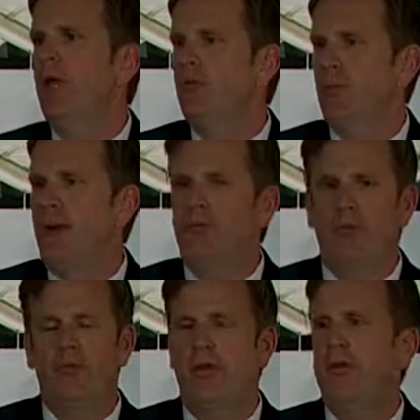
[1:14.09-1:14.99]
So my
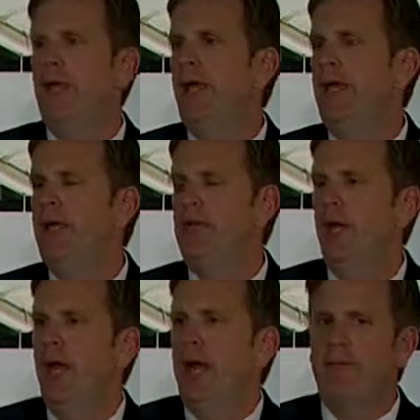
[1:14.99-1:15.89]
first 100 days,
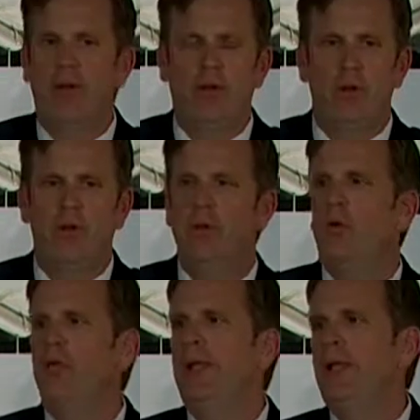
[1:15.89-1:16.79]
I've got to go to a new
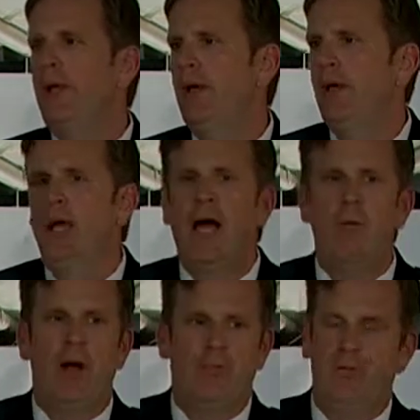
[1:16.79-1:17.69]
arena. I
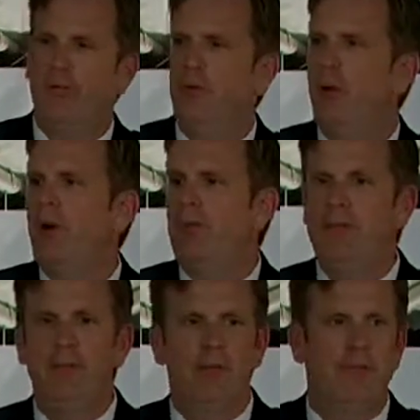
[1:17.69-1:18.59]
watched a football
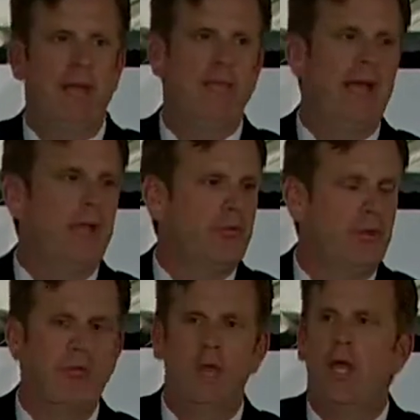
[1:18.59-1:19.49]
team come back in the
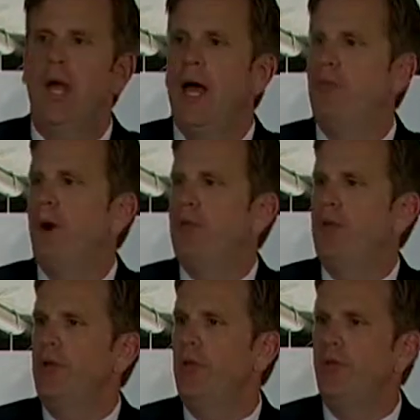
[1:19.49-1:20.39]
ashes. I watched
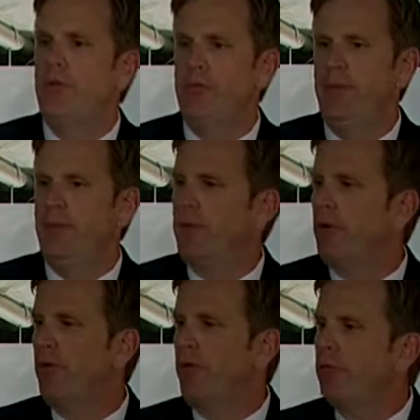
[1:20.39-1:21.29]
a university become a
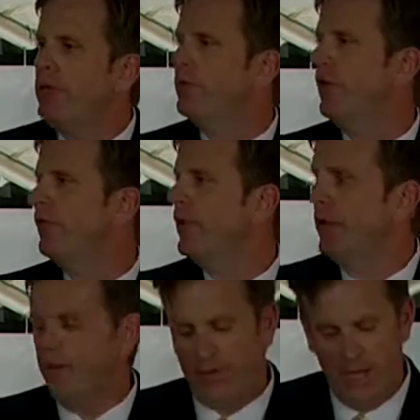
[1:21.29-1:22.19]
great research
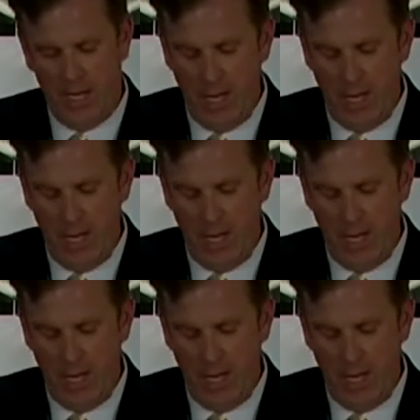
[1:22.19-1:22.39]
leader.